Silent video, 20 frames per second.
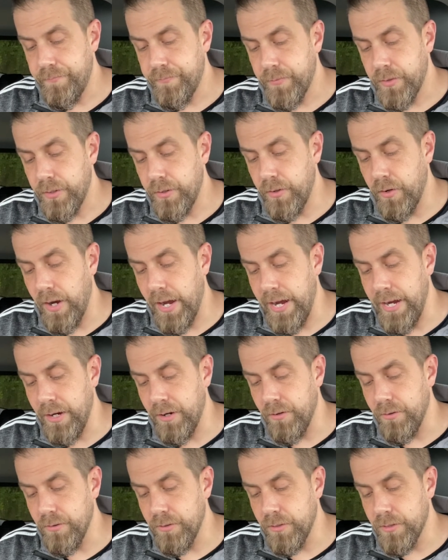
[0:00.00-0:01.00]
Her
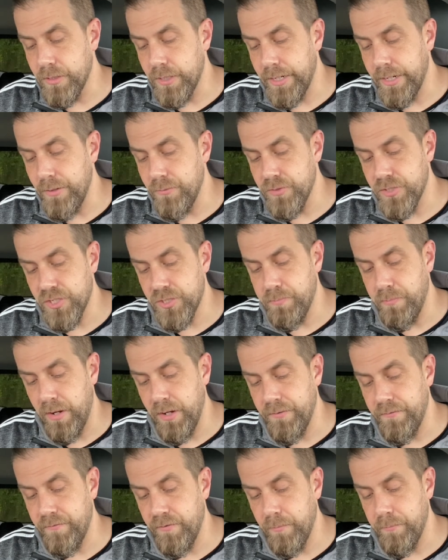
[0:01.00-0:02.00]
hair looked like it was
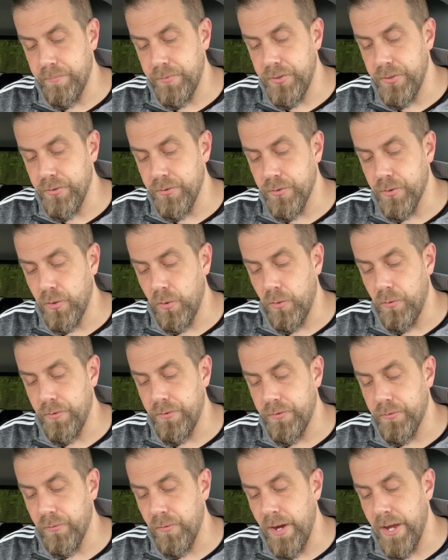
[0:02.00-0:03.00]
spun from pure gold
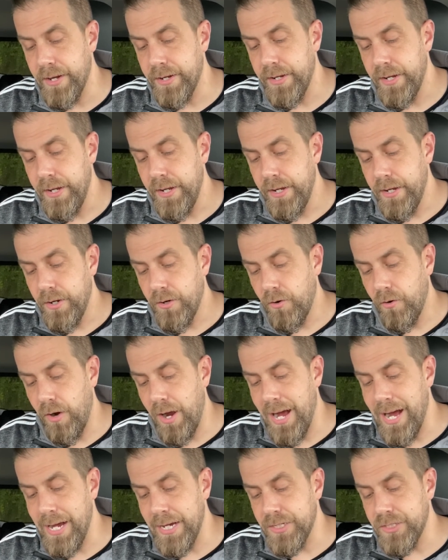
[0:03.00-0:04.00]
thread. Her
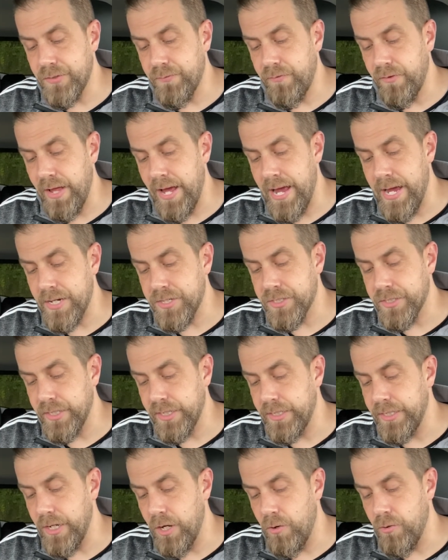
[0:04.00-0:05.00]
eyes flashed like
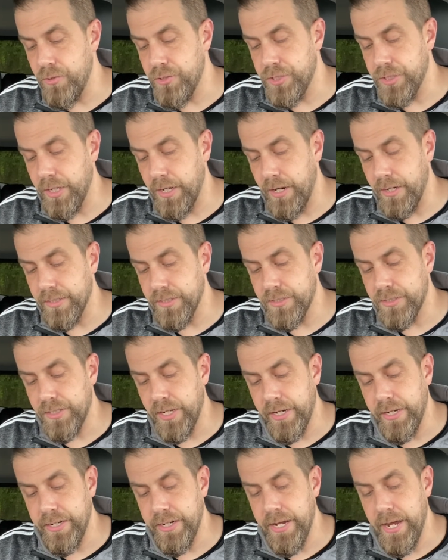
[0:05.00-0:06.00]
the ocean on a
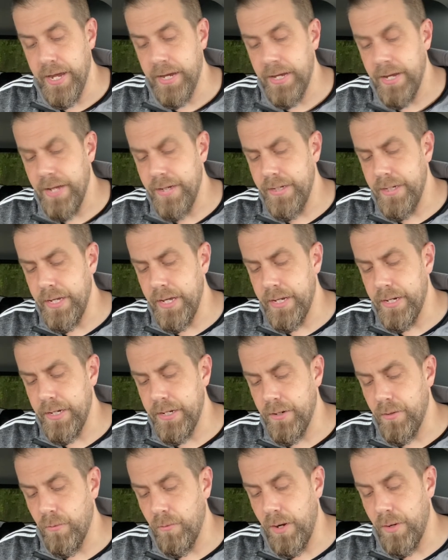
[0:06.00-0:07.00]
sunny day, and yet
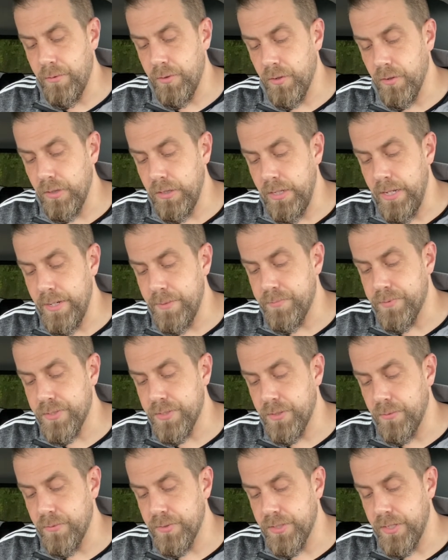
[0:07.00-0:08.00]
around her lips
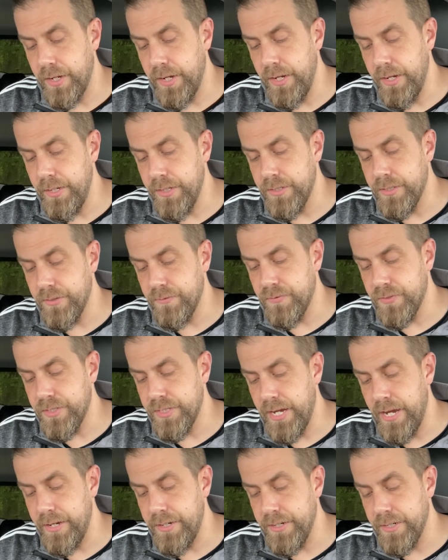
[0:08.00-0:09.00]
there was a hint of
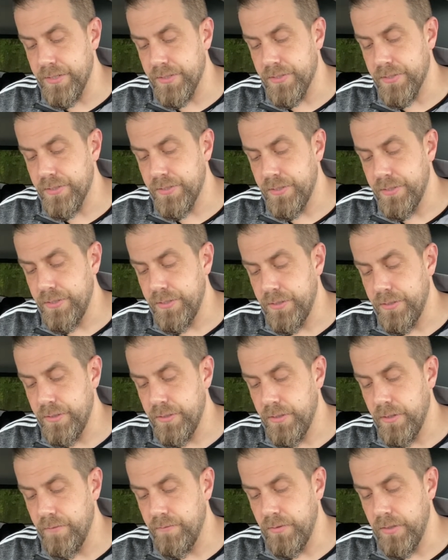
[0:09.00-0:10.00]
sadness,
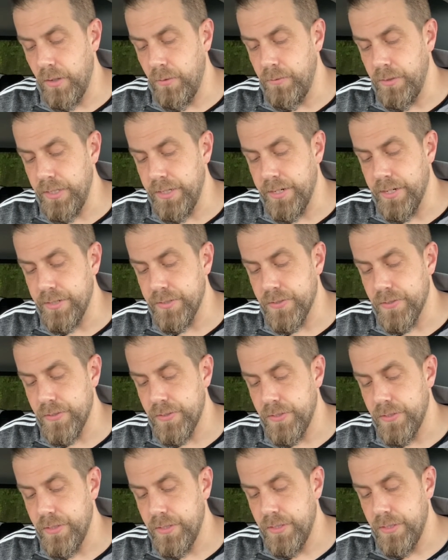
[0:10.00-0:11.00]
of loneliness.
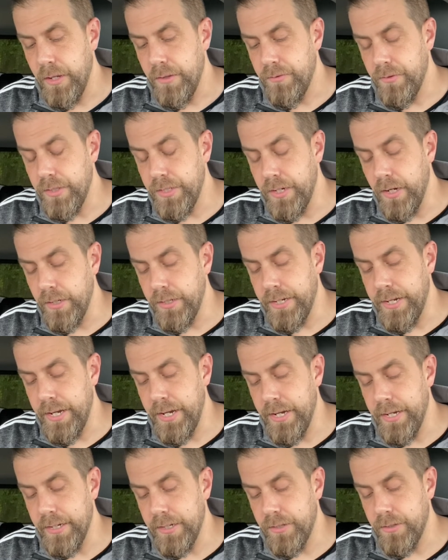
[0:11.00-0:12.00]
The young
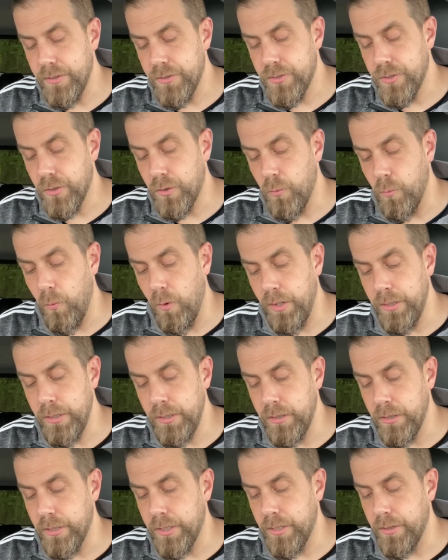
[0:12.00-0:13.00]
king took one
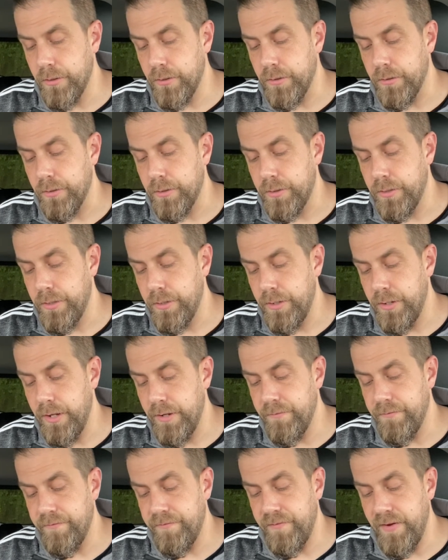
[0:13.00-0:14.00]
look at her
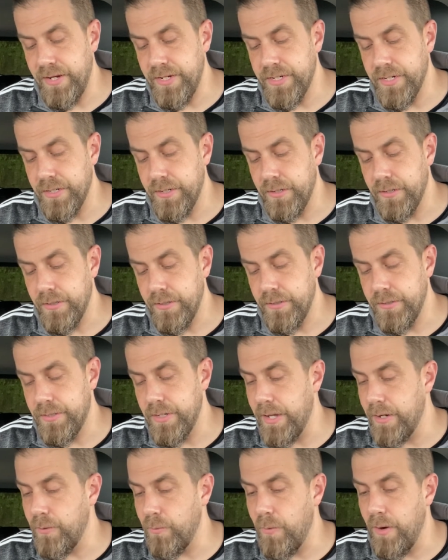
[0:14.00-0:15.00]
and fainted
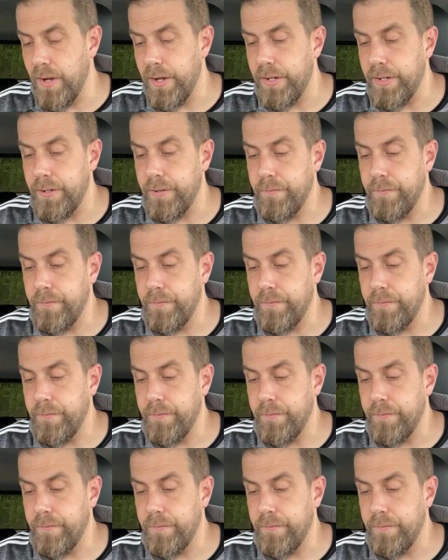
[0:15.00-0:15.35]
dead away.